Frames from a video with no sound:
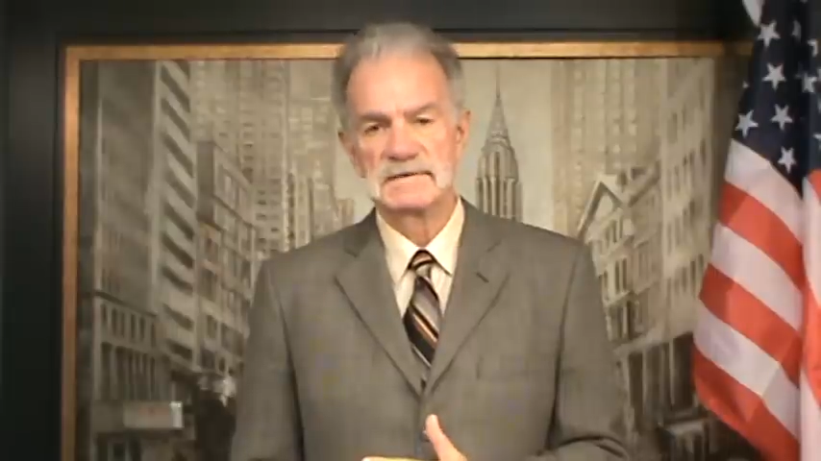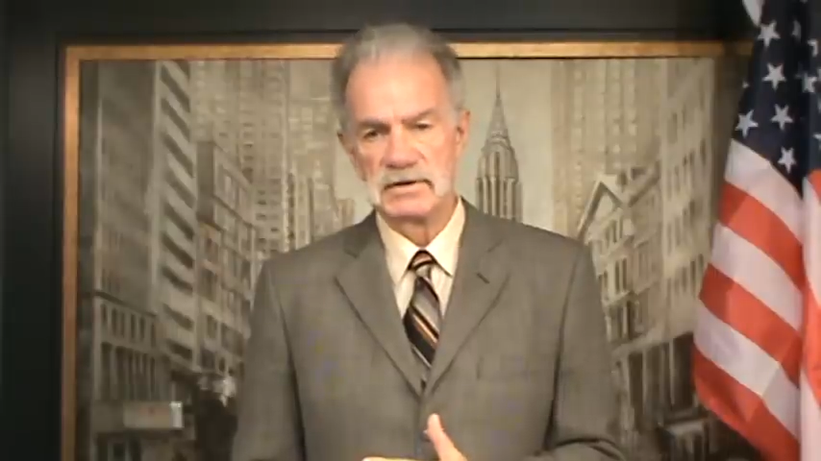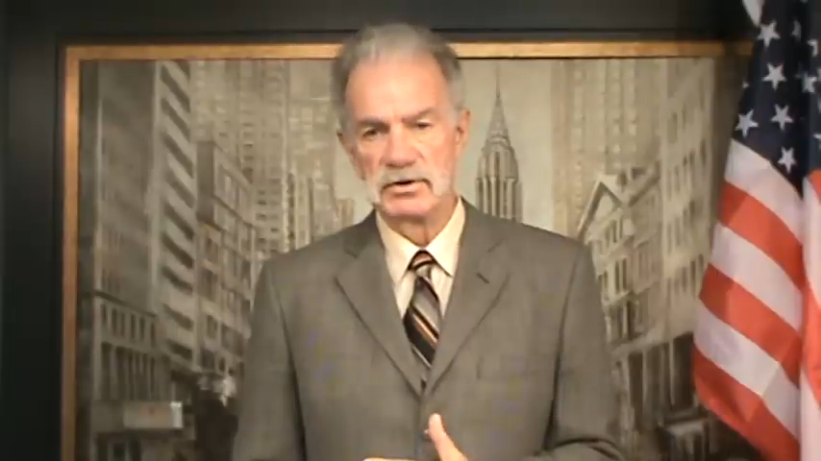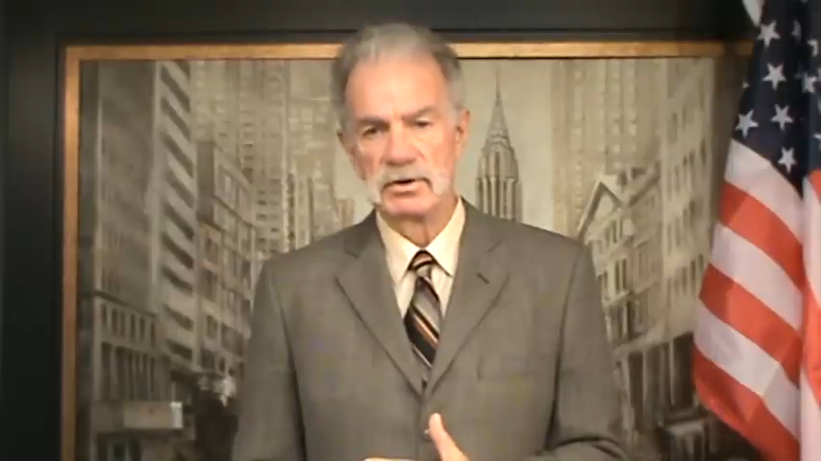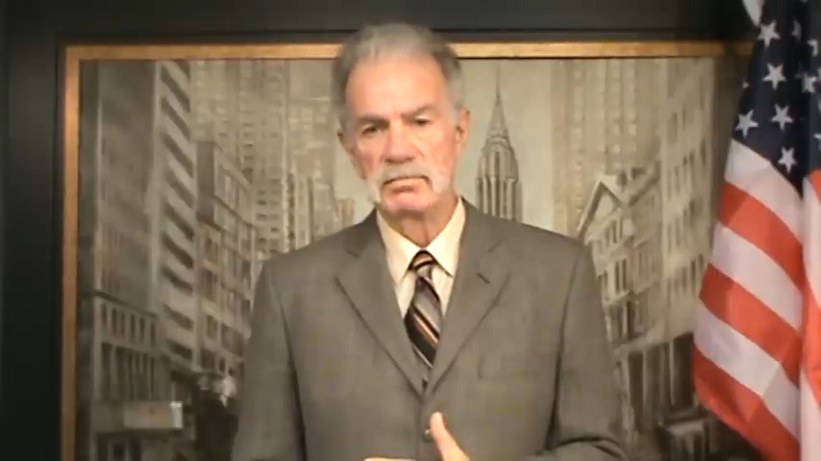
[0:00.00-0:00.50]

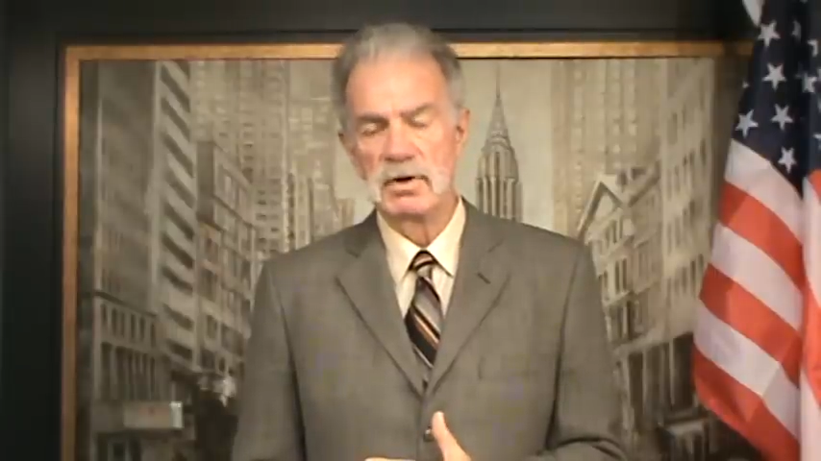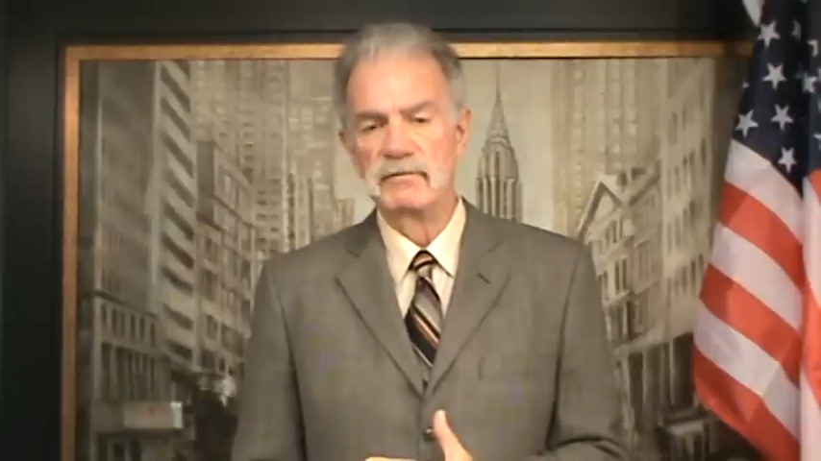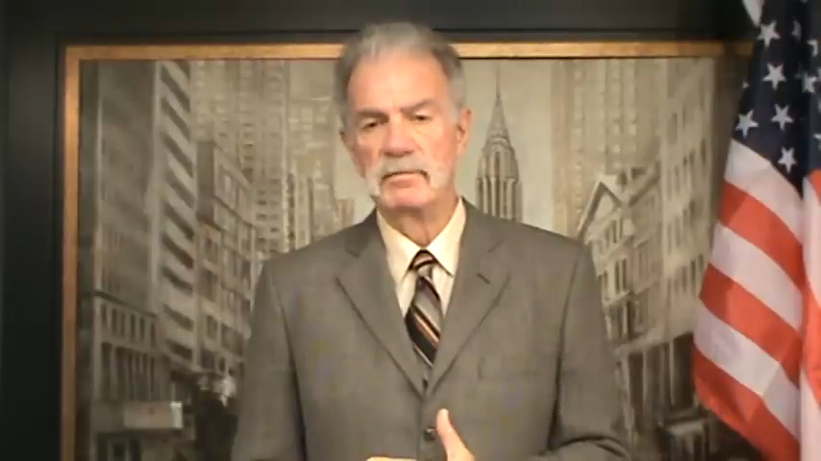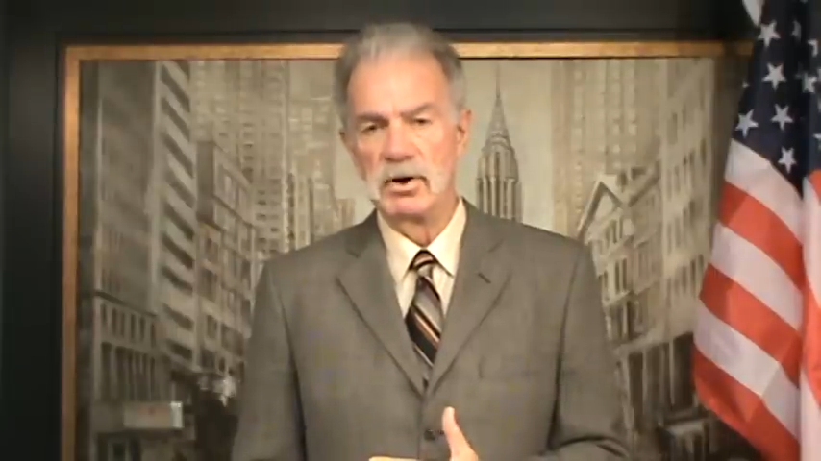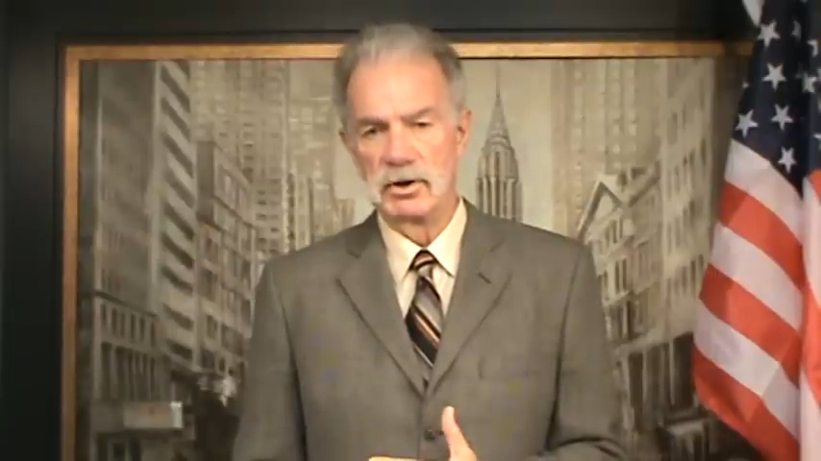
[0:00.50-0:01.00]
Center
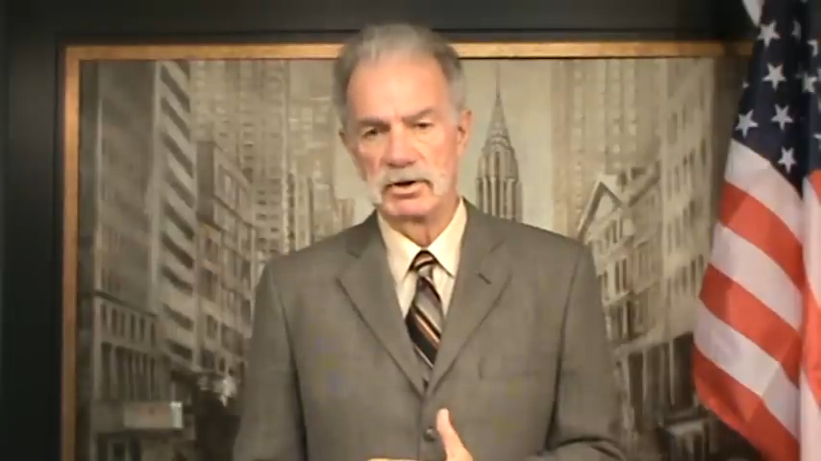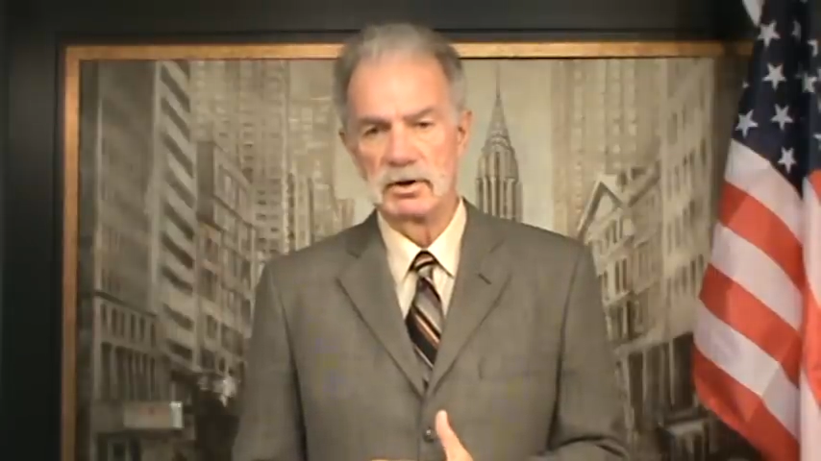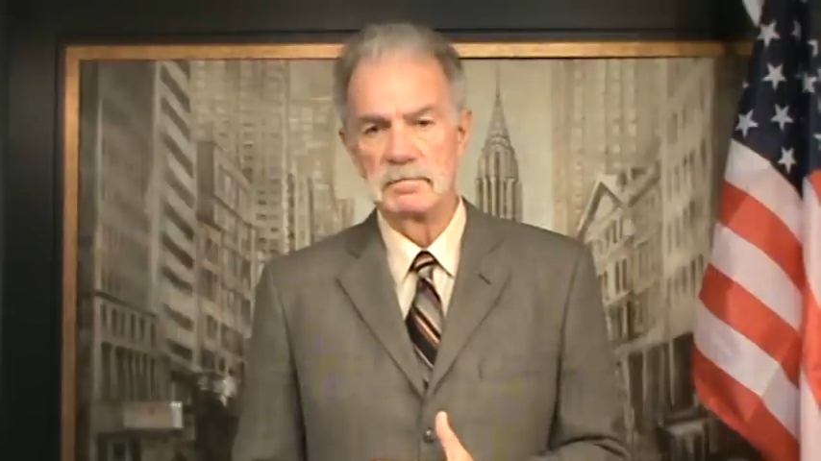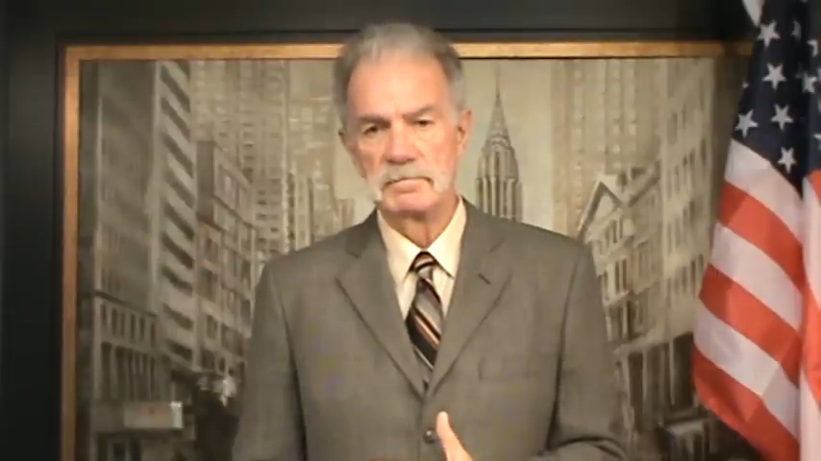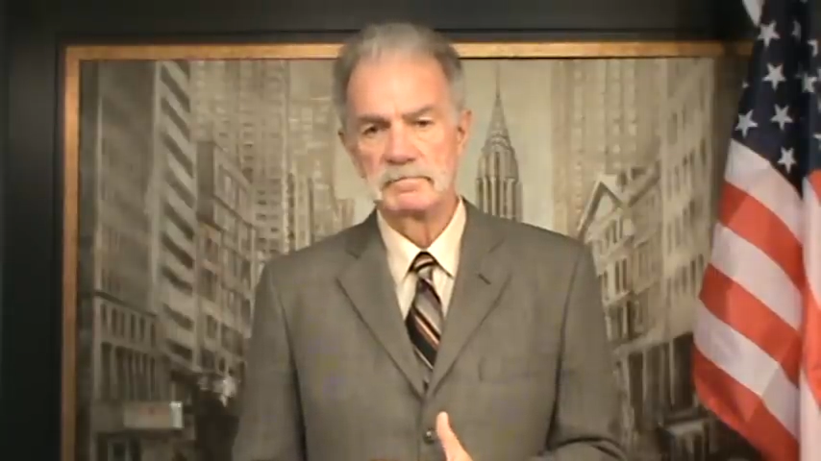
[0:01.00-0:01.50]
of
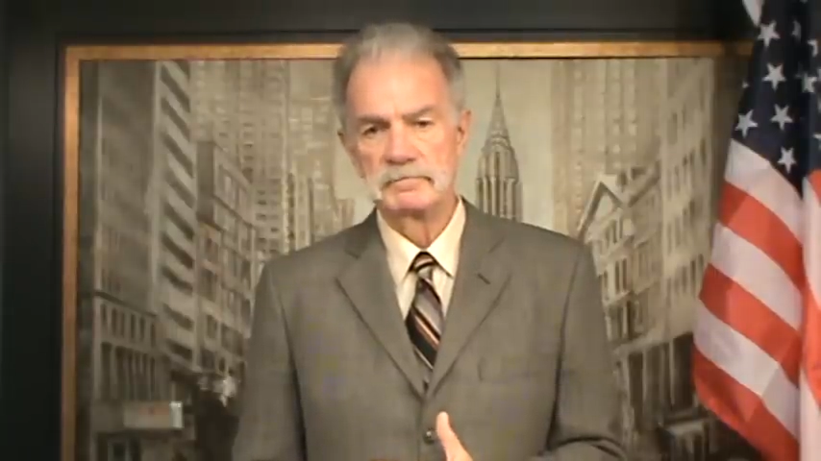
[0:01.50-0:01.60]
America.